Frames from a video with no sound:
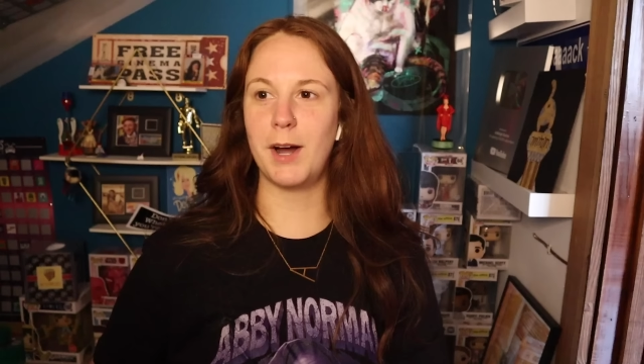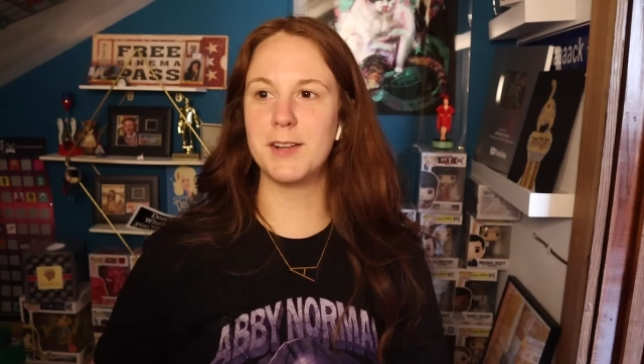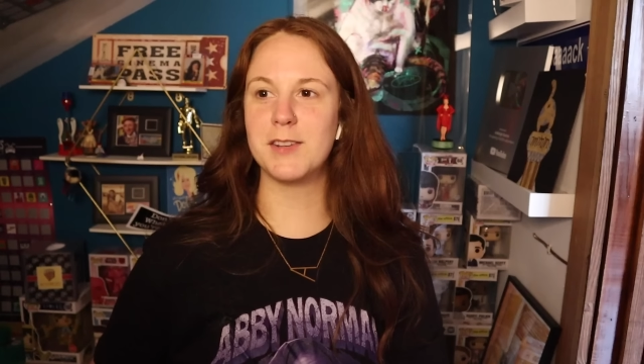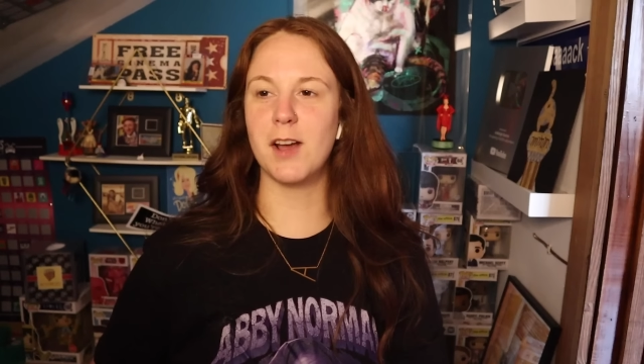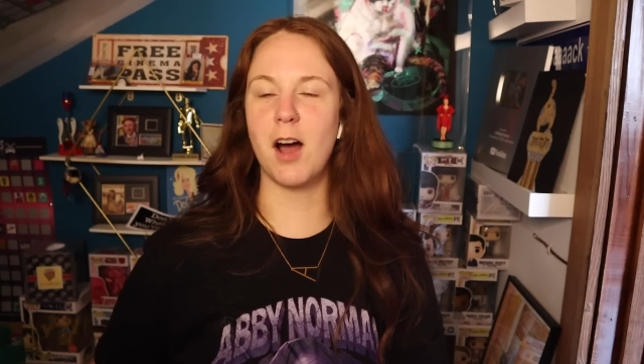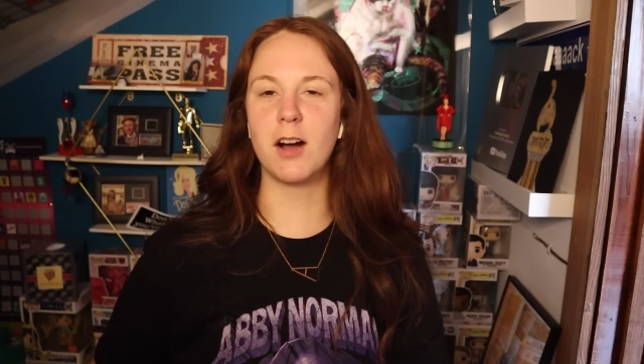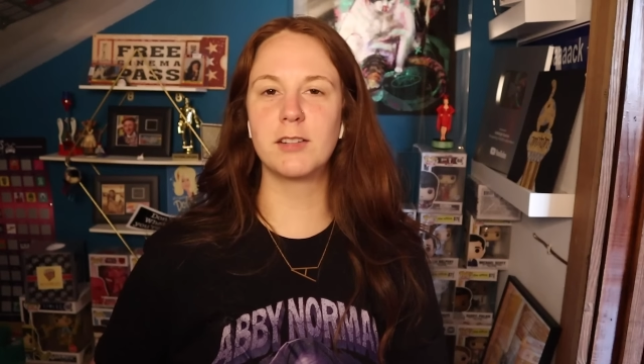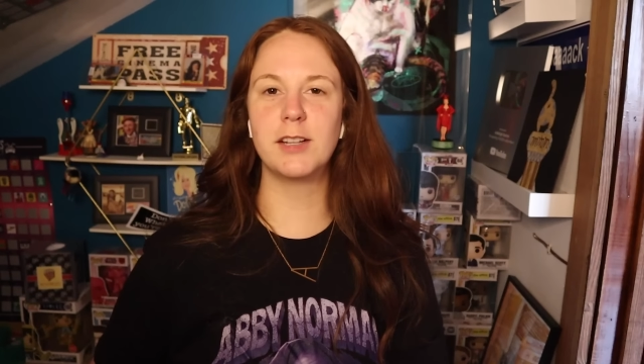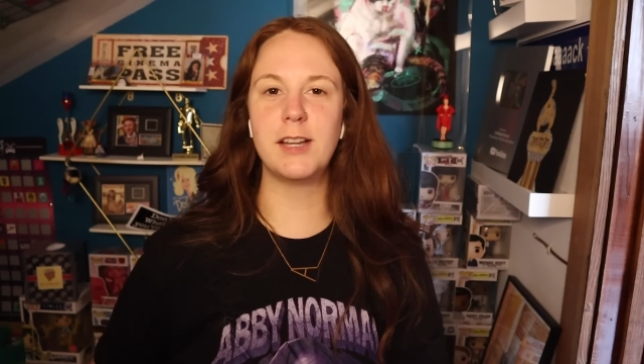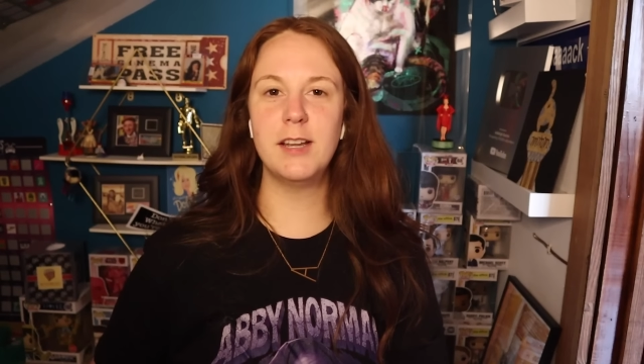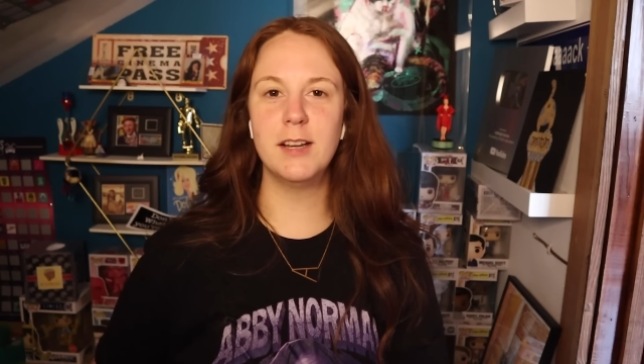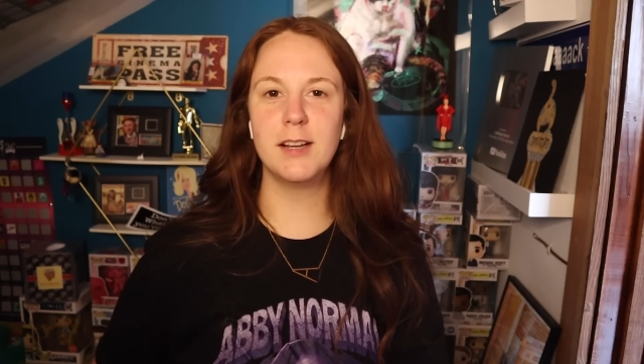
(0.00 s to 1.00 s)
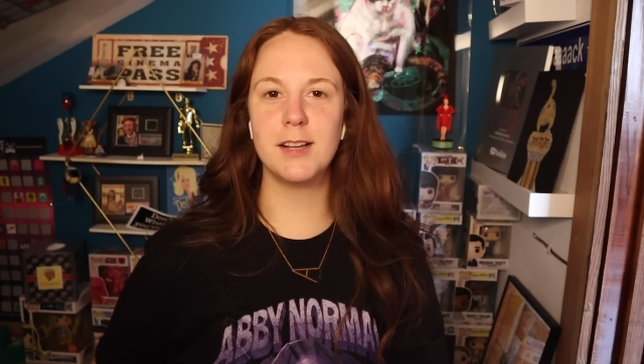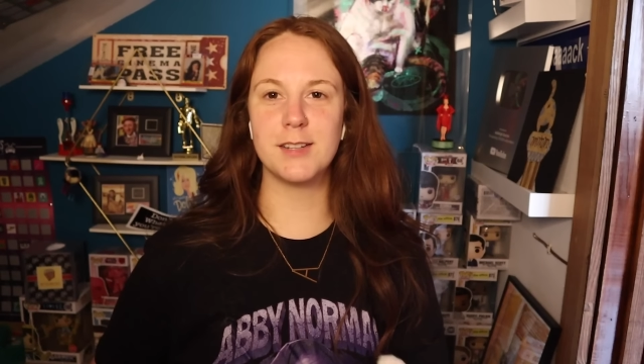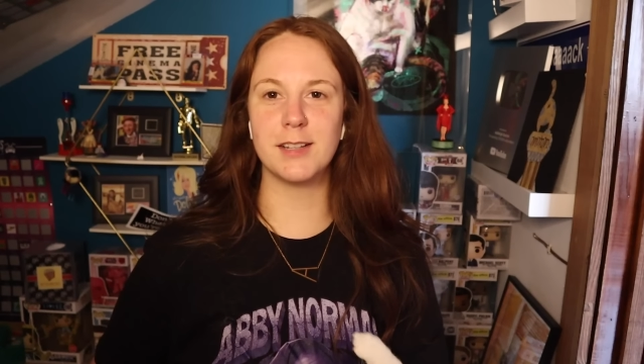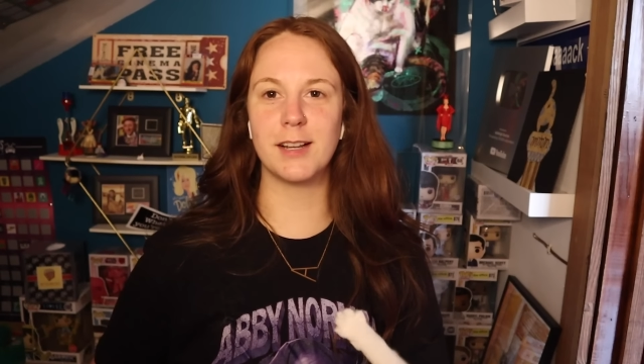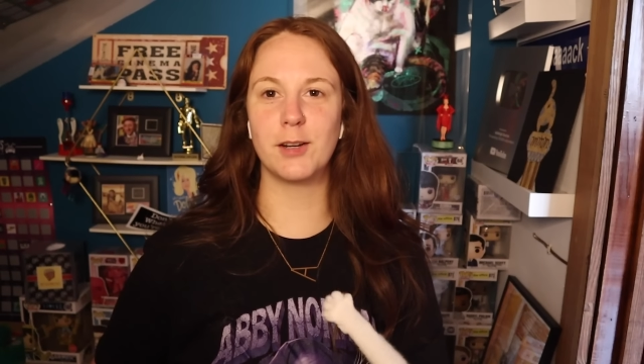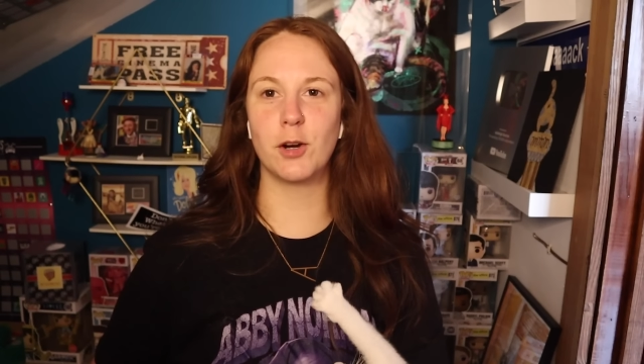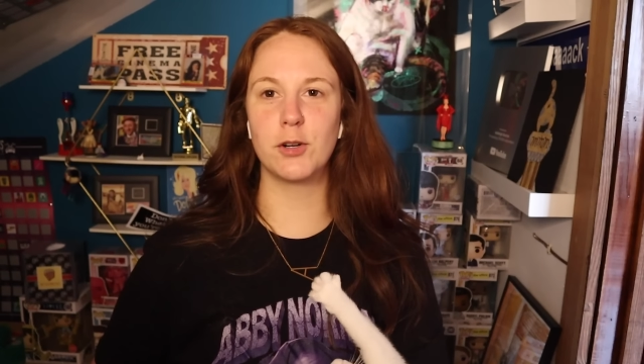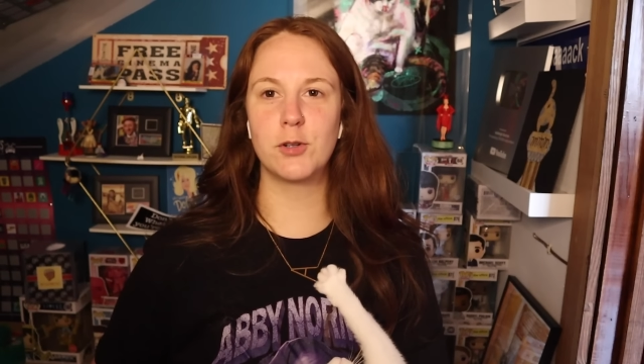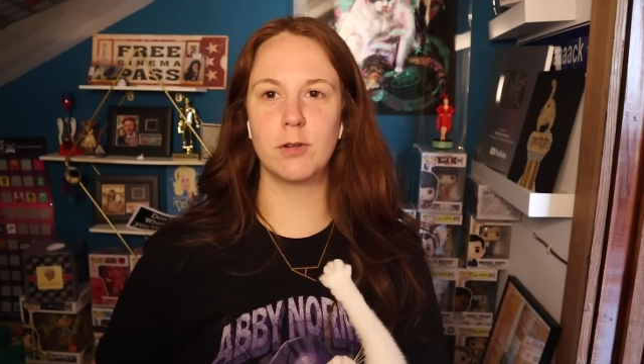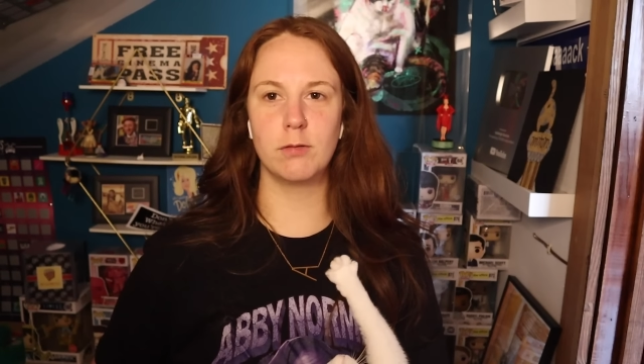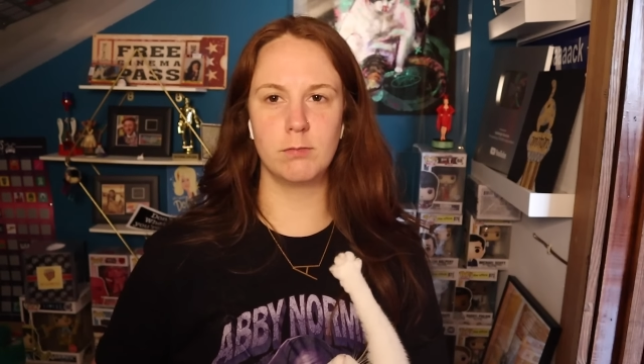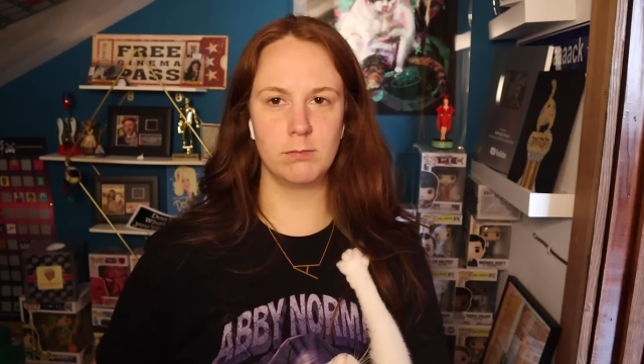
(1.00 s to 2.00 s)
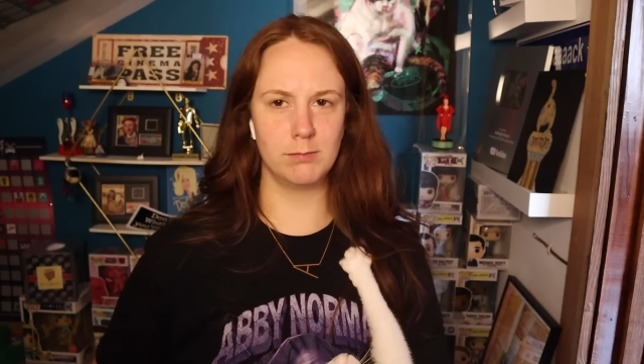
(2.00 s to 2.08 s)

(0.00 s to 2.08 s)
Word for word: Why is it ugly? Is it like Gertrude?